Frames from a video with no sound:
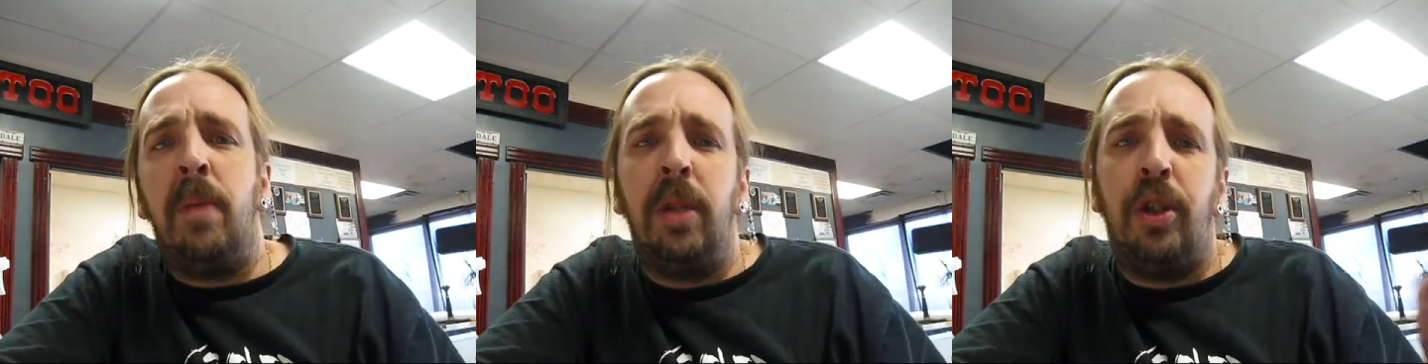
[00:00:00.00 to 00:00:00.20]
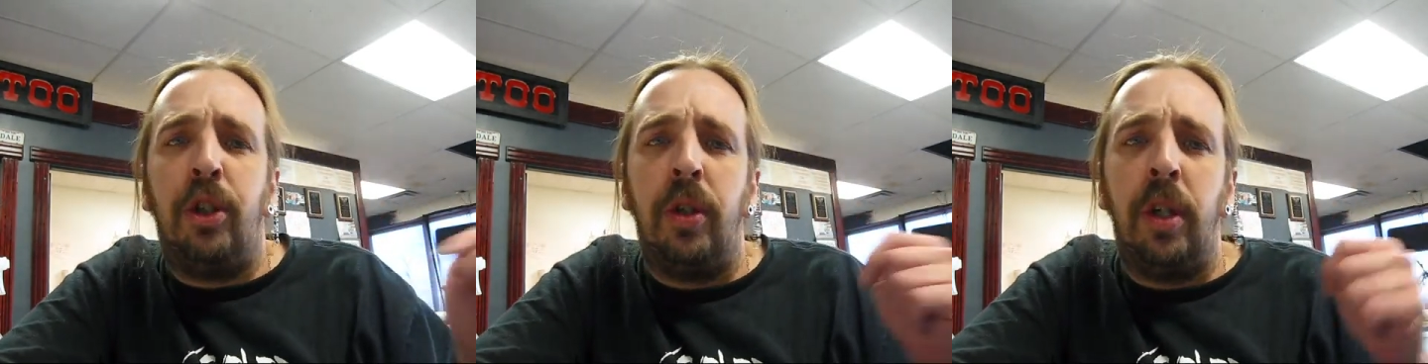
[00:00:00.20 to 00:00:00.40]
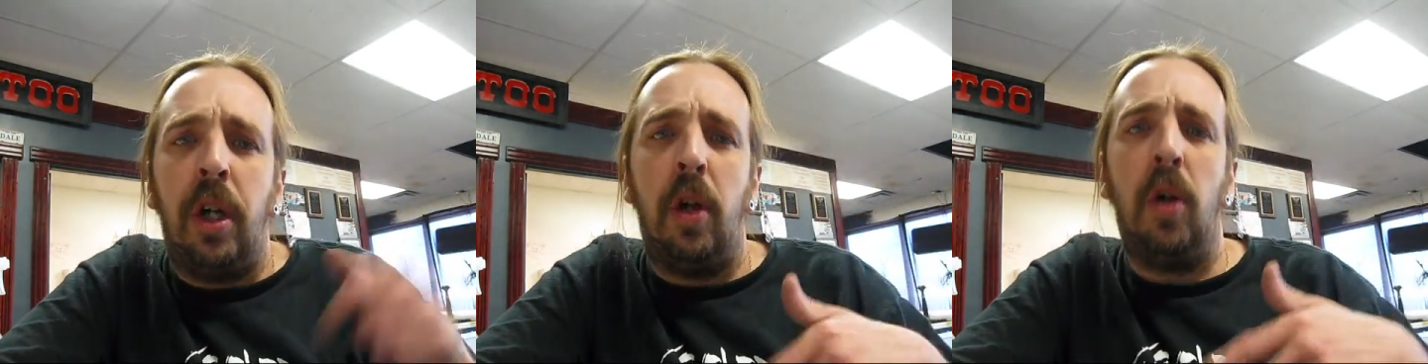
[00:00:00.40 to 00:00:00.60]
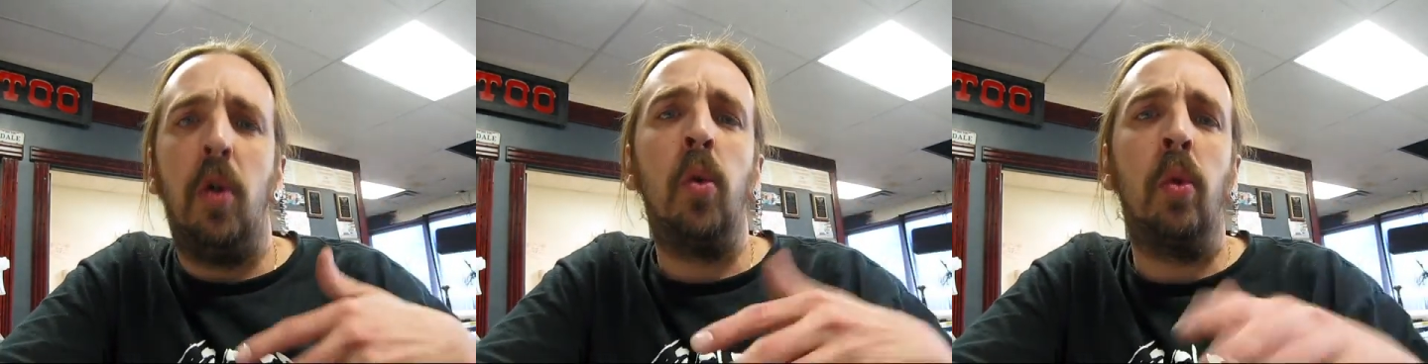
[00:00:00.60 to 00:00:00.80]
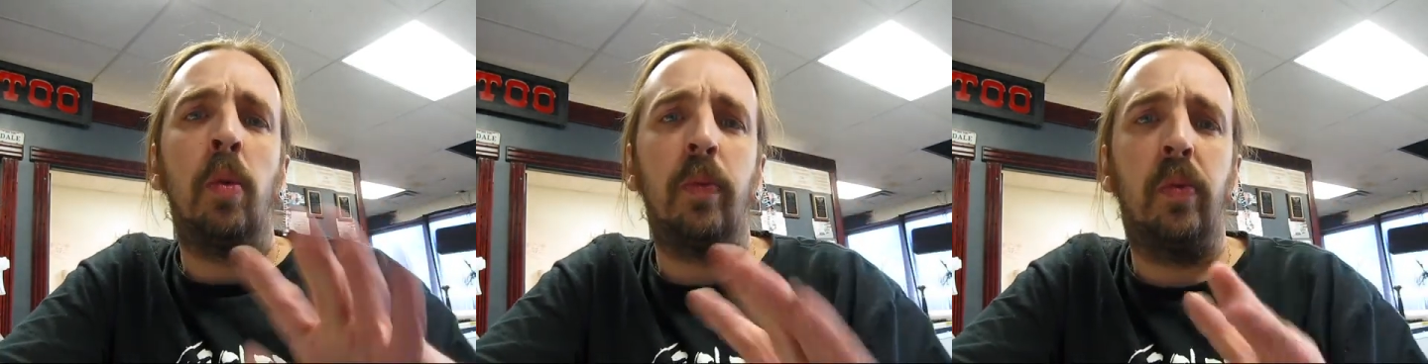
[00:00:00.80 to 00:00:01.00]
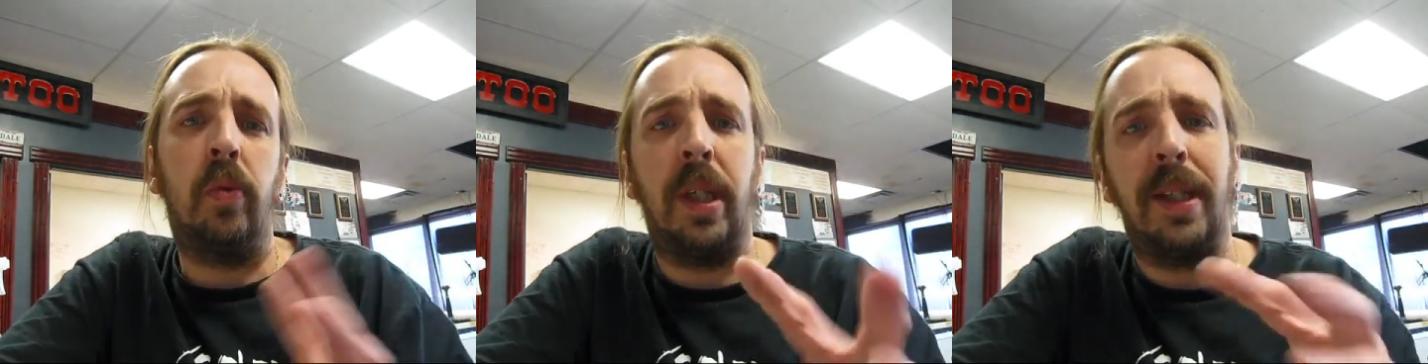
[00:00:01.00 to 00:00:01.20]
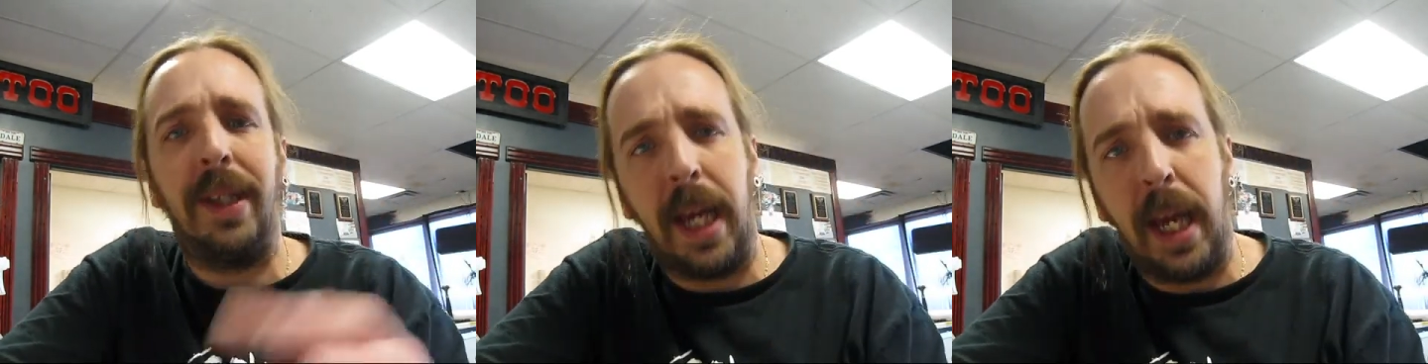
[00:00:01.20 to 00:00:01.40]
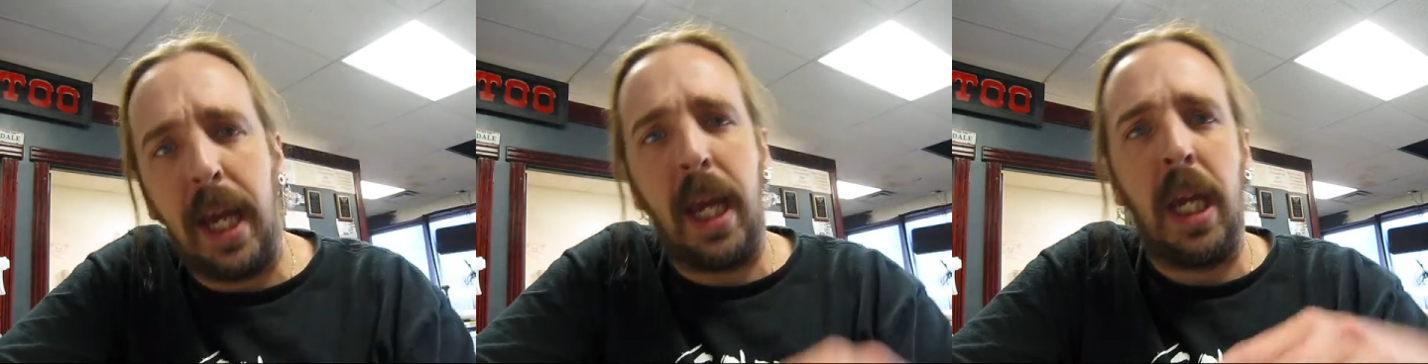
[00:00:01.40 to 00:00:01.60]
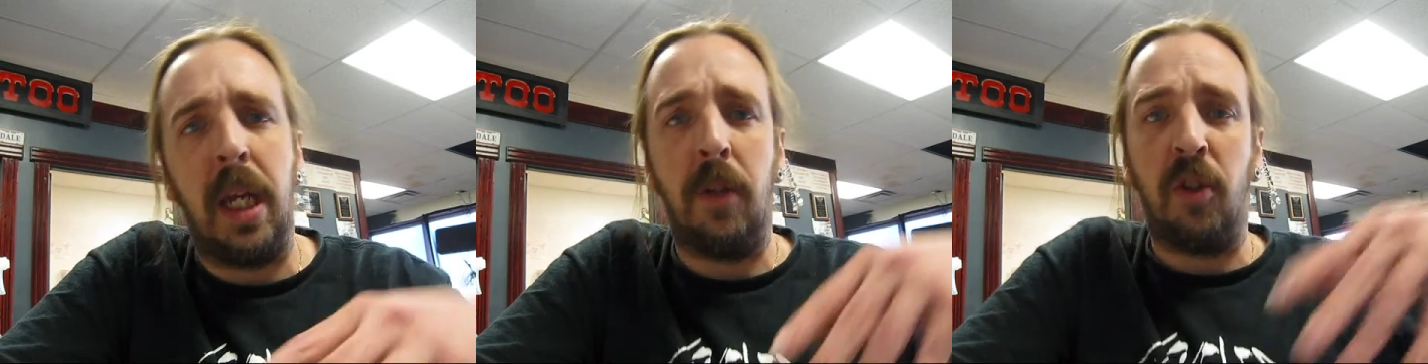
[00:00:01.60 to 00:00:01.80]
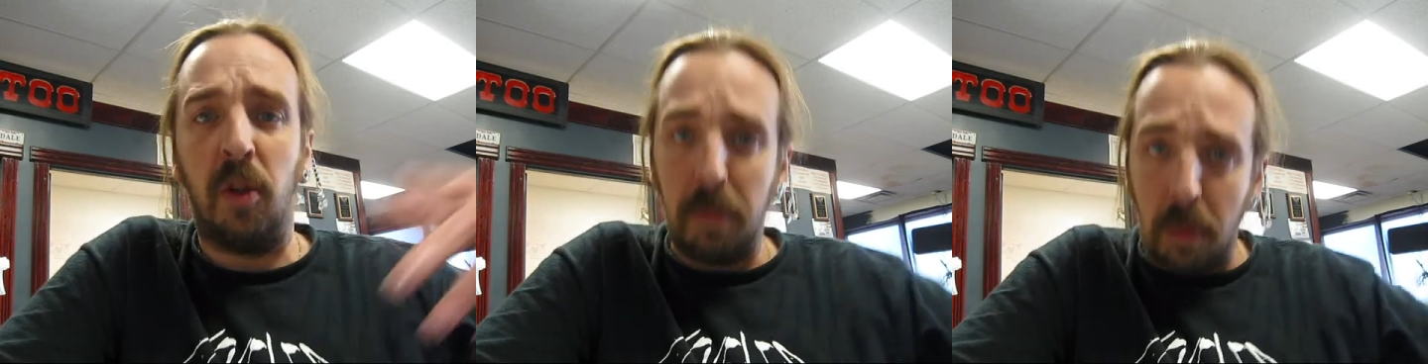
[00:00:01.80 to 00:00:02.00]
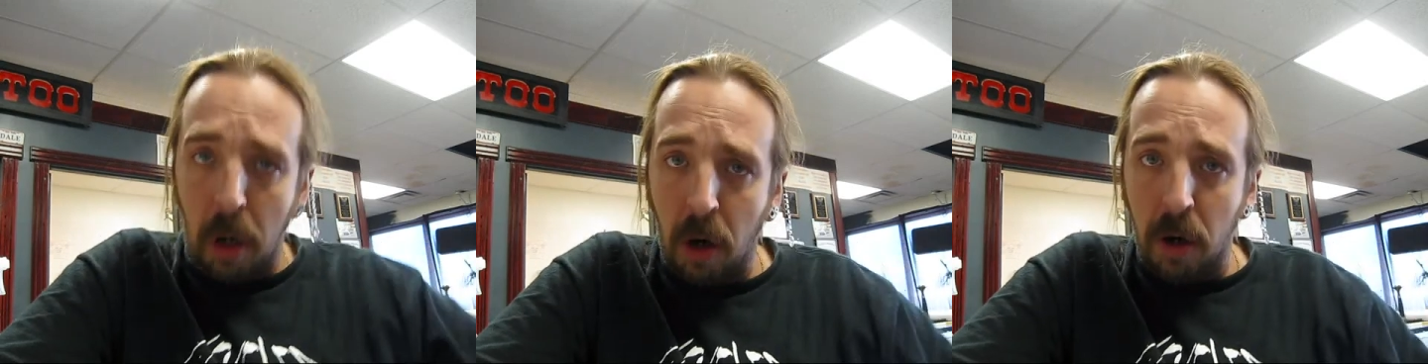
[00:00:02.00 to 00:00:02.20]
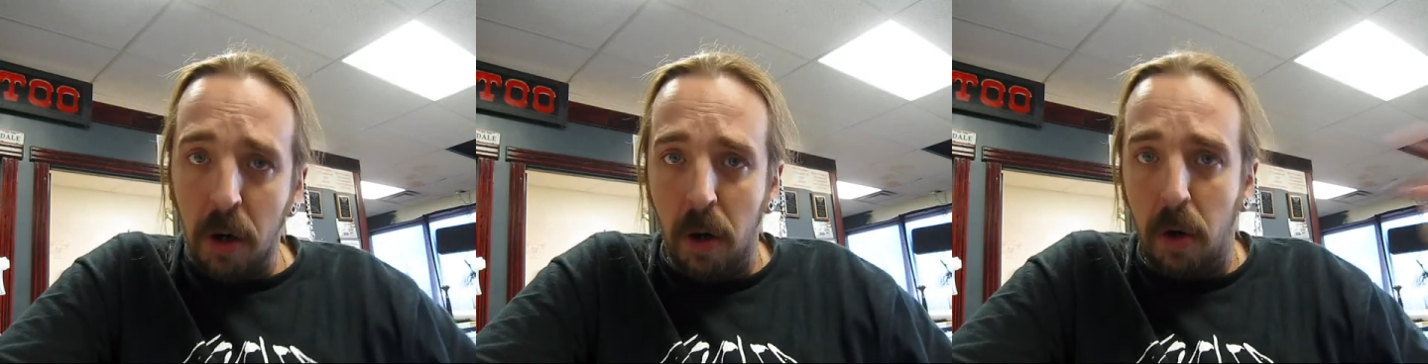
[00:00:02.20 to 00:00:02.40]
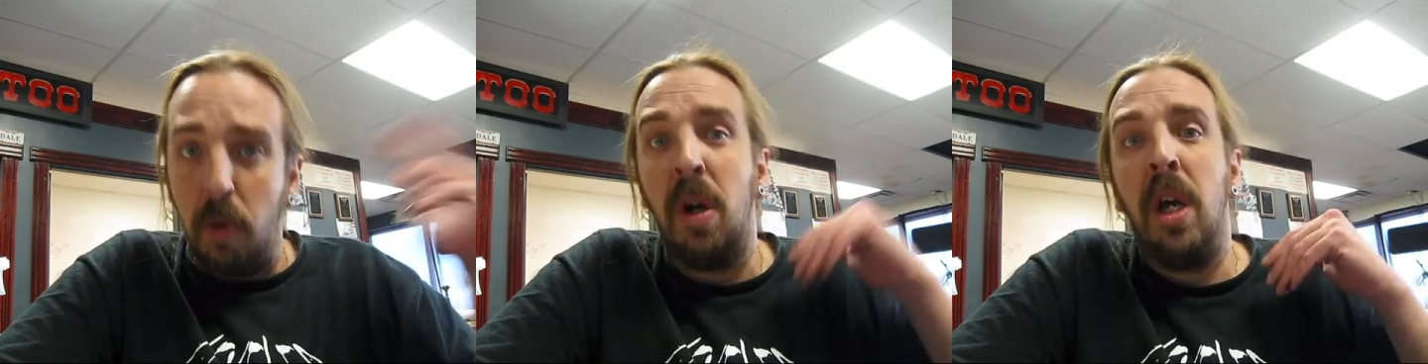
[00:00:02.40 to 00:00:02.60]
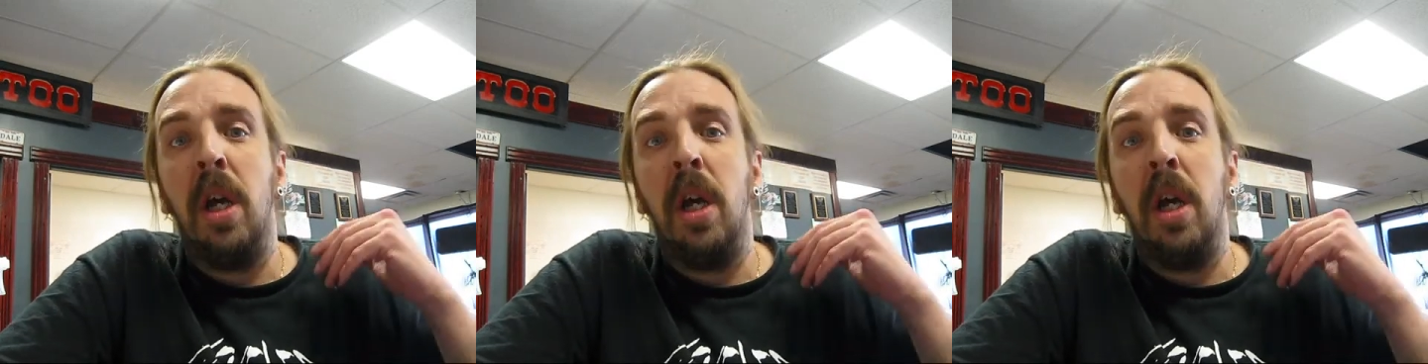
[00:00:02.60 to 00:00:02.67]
but you know today and tomorrow